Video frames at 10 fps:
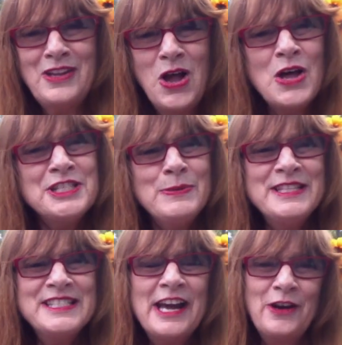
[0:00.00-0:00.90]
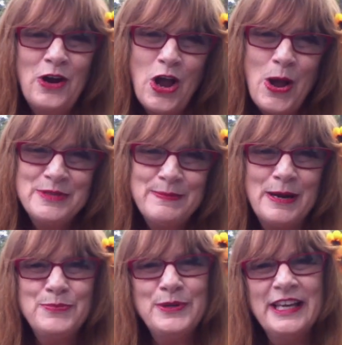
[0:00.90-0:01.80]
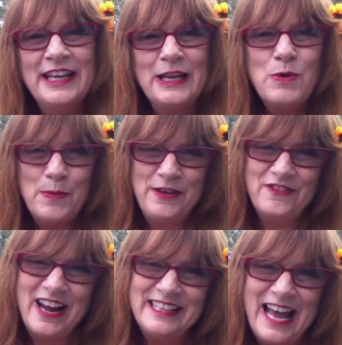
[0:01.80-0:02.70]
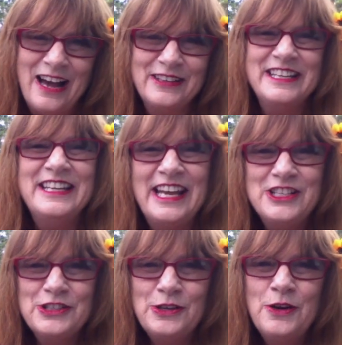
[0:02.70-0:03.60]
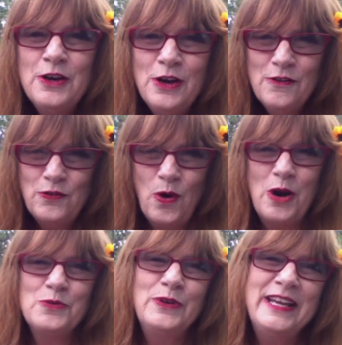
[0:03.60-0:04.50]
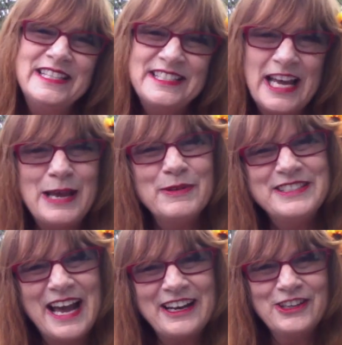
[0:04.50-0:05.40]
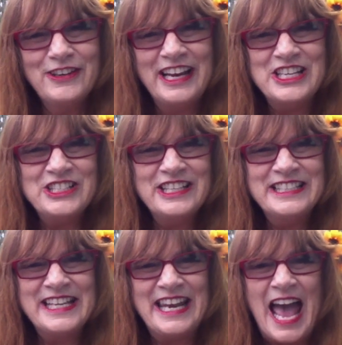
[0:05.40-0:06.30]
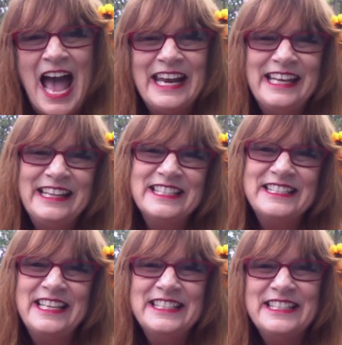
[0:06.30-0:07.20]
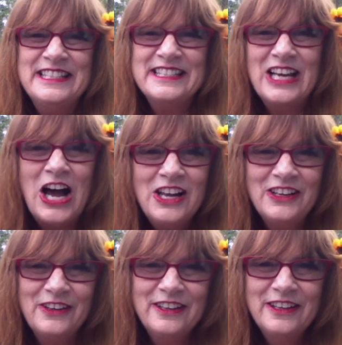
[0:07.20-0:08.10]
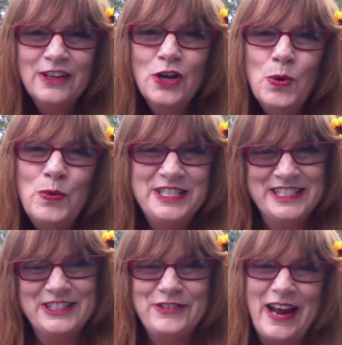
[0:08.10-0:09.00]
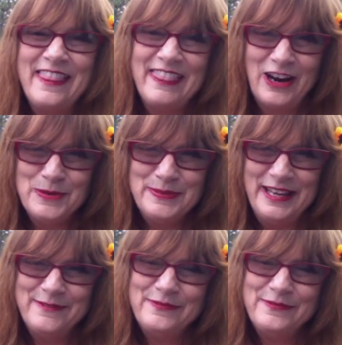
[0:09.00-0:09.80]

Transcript: Also inside our homes by bringing in what we find out in nature for our wreaths, table decorations, and adding the season's color, which is great therapy.